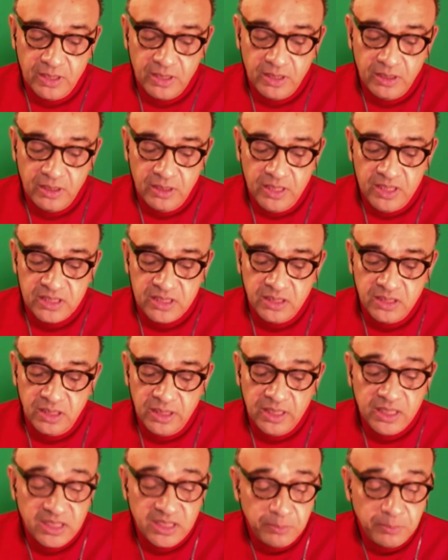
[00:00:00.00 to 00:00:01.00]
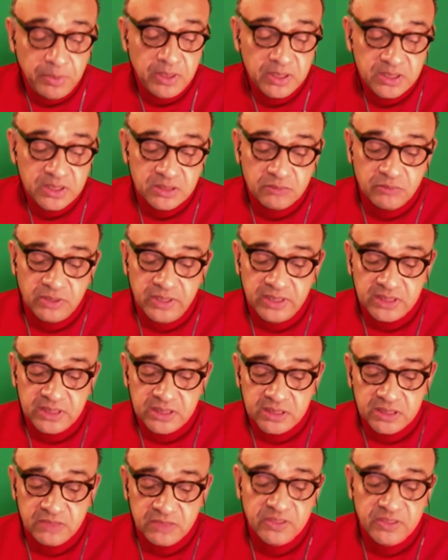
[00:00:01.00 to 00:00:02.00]
These are interpersonal
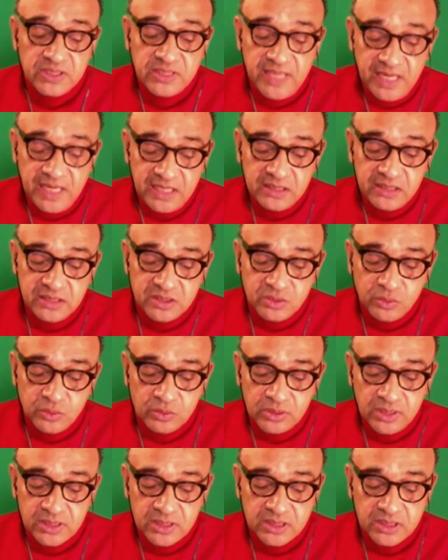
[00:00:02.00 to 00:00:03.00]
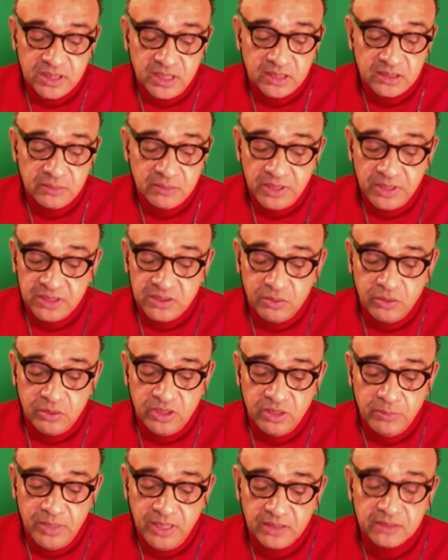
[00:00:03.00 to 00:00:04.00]
relations of exactly the sort I started by talking
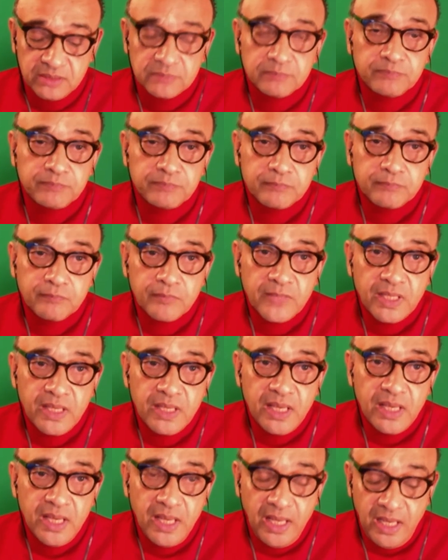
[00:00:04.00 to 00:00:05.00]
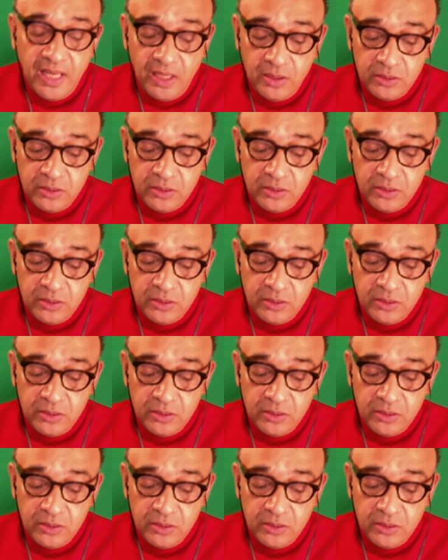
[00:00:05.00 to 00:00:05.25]
about. How